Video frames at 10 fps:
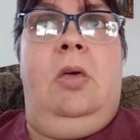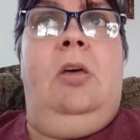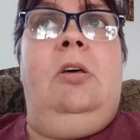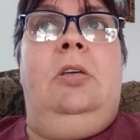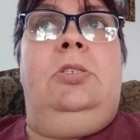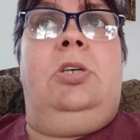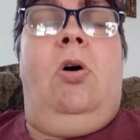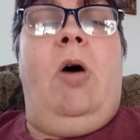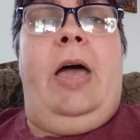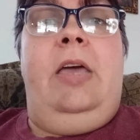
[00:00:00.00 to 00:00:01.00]

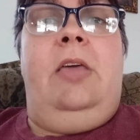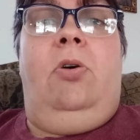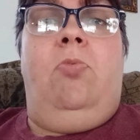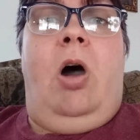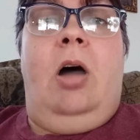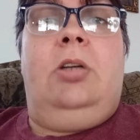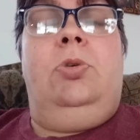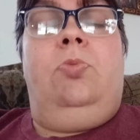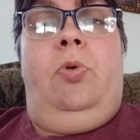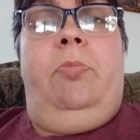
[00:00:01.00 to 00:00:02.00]
So I either walked or
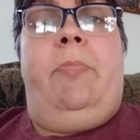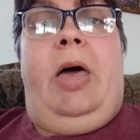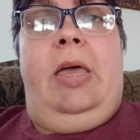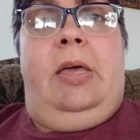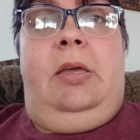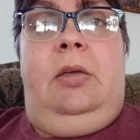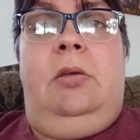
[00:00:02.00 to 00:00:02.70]
rode my bike.